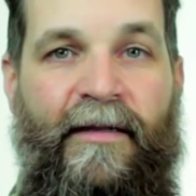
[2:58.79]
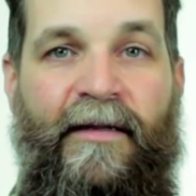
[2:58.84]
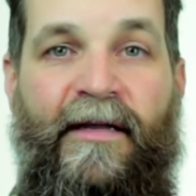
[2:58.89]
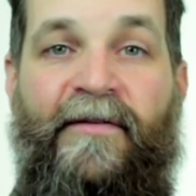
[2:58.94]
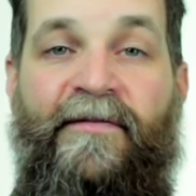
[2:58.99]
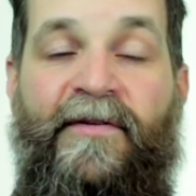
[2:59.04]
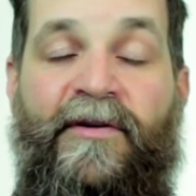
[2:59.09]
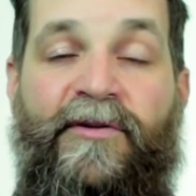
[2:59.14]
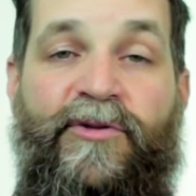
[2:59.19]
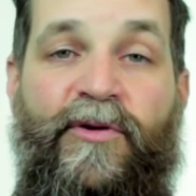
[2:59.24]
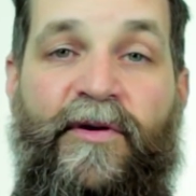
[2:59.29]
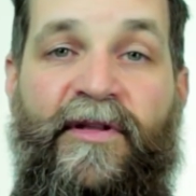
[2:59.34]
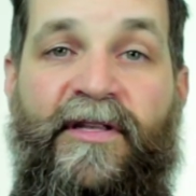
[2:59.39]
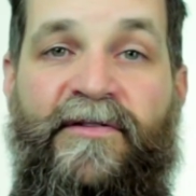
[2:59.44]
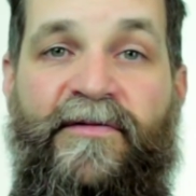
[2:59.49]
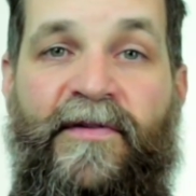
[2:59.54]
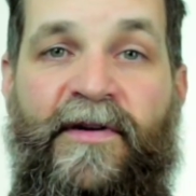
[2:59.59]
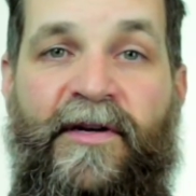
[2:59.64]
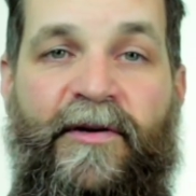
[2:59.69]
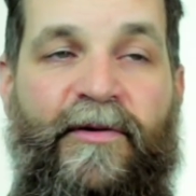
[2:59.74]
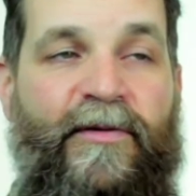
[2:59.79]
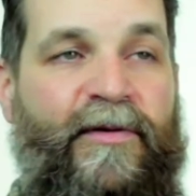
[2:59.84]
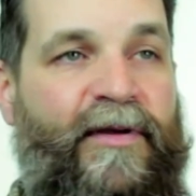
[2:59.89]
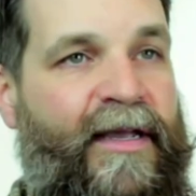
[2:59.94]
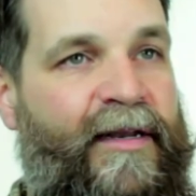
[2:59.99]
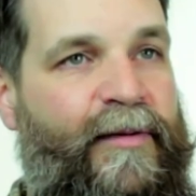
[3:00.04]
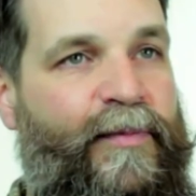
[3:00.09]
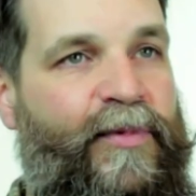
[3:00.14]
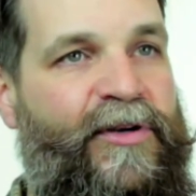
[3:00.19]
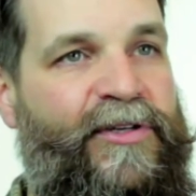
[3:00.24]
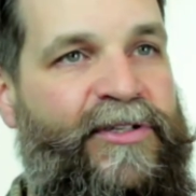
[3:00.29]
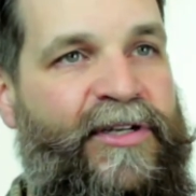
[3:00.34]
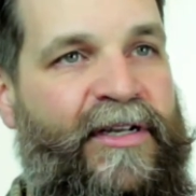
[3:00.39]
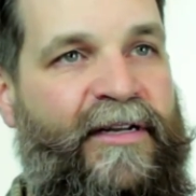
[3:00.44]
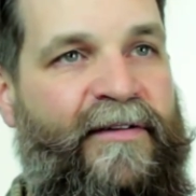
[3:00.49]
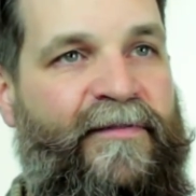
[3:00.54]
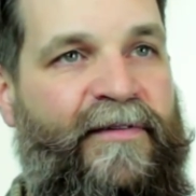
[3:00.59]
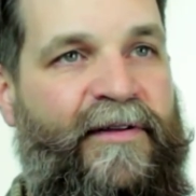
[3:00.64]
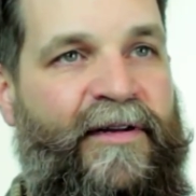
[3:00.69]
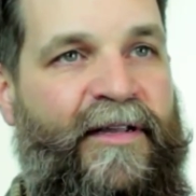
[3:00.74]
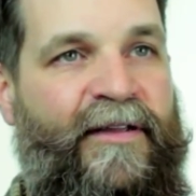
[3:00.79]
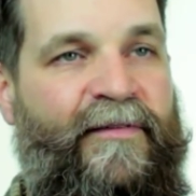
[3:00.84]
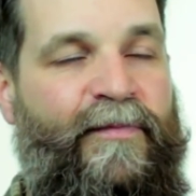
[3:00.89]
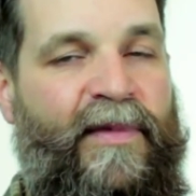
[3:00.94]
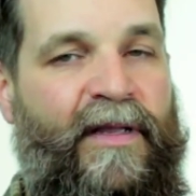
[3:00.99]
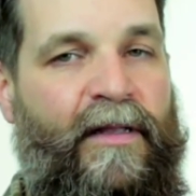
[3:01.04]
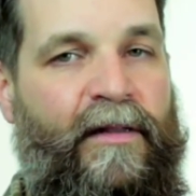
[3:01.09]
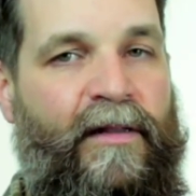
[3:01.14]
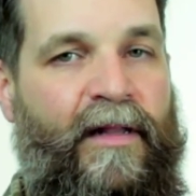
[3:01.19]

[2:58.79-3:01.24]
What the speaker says: If you enjoyed this video, I'd appreciate it if you'd give me a